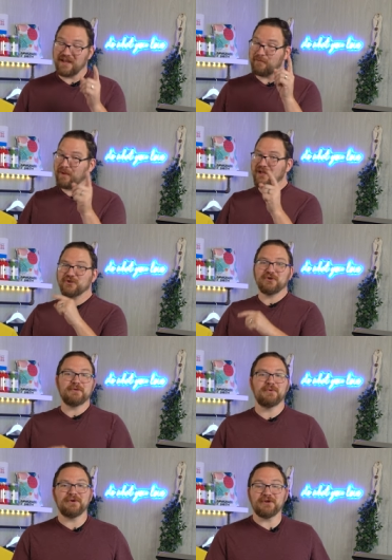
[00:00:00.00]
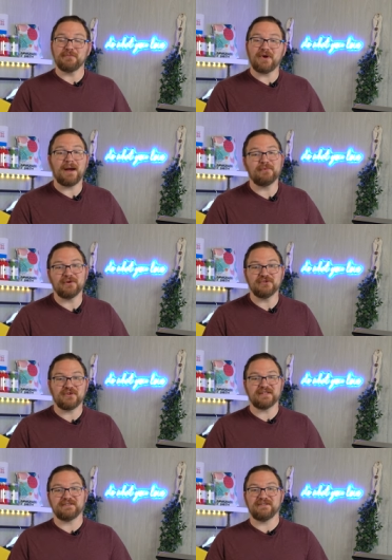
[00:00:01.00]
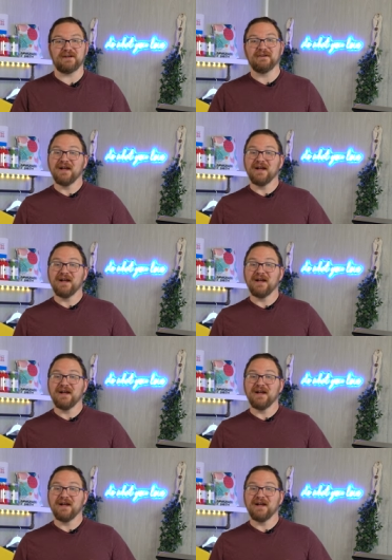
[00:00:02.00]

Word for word: And make sure you're putting your proper address in there.